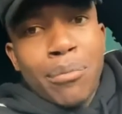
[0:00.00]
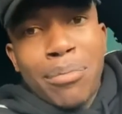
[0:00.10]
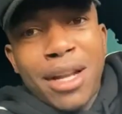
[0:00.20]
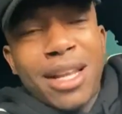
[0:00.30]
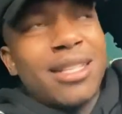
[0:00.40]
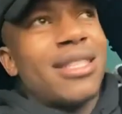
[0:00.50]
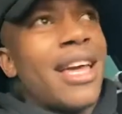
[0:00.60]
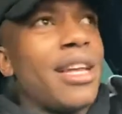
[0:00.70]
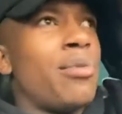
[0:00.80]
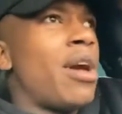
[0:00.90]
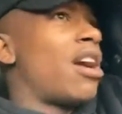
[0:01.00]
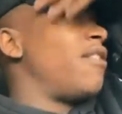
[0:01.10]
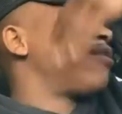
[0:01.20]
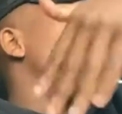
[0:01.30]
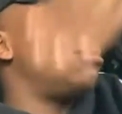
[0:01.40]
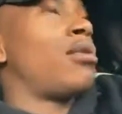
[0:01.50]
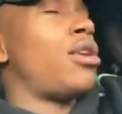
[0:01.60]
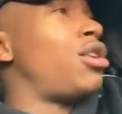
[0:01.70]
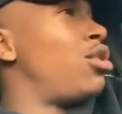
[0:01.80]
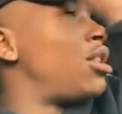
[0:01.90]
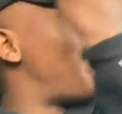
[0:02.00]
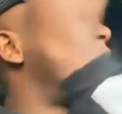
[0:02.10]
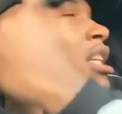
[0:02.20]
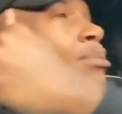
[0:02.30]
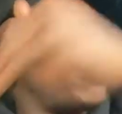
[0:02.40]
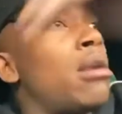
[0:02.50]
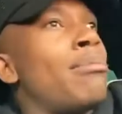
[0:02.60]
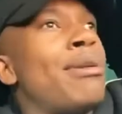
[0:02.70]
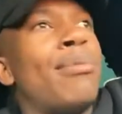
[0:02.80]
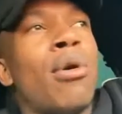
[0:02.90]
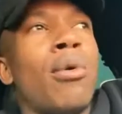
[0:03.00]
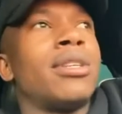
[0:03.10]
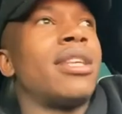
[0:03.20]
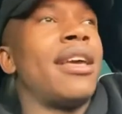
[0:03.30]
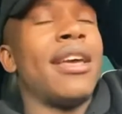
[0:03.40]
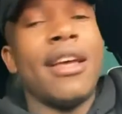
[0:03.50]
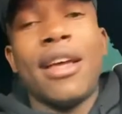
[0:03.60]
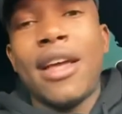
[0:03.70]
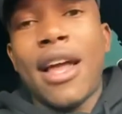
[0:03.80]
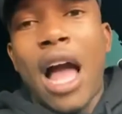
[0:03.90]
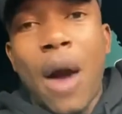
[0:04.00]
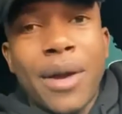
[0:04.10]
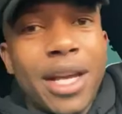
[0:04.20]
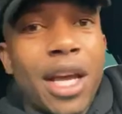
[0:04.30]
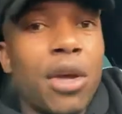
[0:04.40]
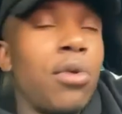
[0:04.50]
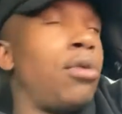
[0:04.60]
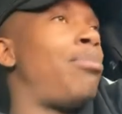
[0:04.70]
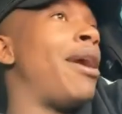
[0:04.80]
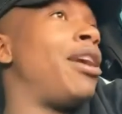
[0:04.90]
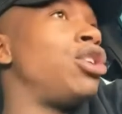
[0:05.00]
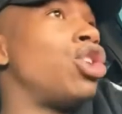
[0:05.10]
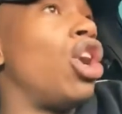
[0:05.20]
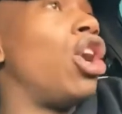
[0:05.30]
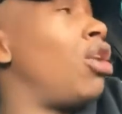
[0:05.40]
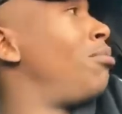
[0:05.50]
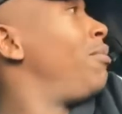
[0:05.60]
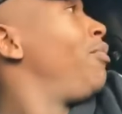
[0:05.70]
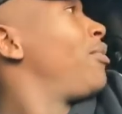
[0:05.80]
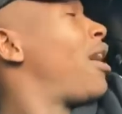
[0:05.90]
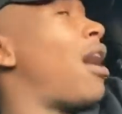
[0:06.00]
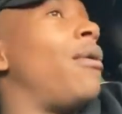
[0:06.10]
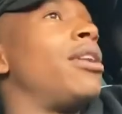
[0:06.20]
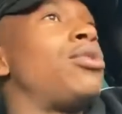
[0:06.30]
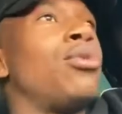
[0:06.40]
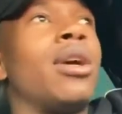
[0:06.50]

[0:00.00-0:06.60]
But instead, we are comfortable. Now, the biggest problem, people always say, I want to get a good paying job. I want to